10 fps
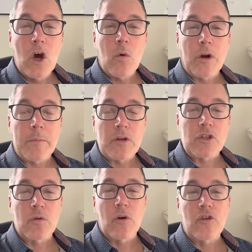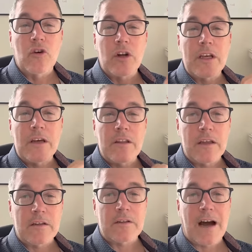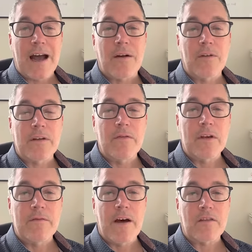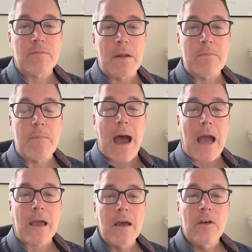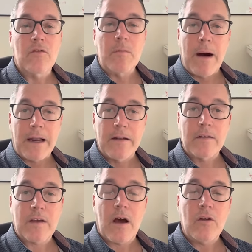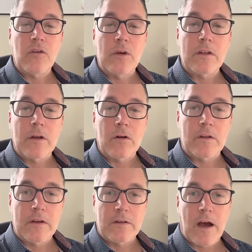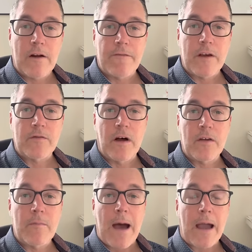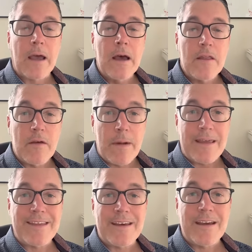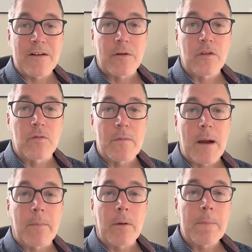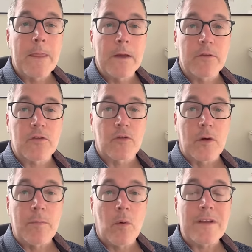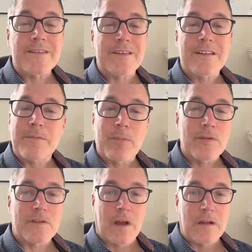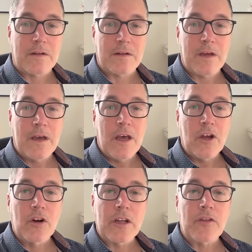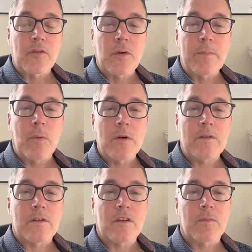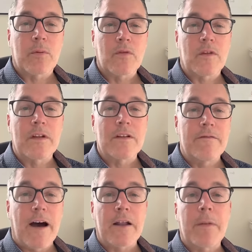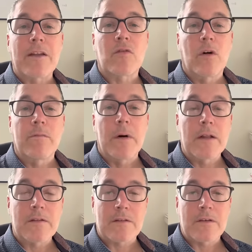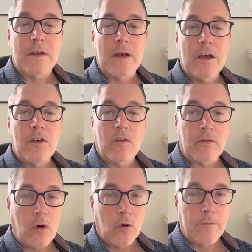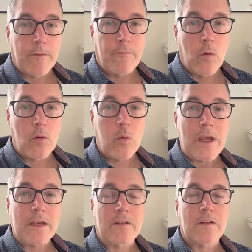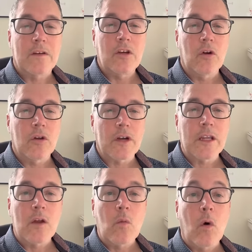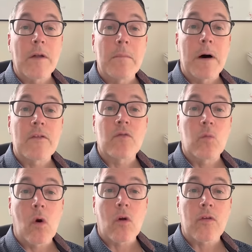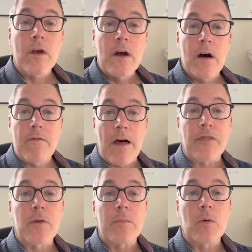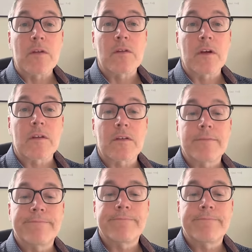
When it matures, you're going to get the entirety of the investment back. So you buy the discount, you get the, the entire face value back. The main thing here is remember, if it's 3.6%, you're going to get 3.6% divided by 12 months. So if you hold it for four weeks, you're only going to get one month's worth of that 3.6.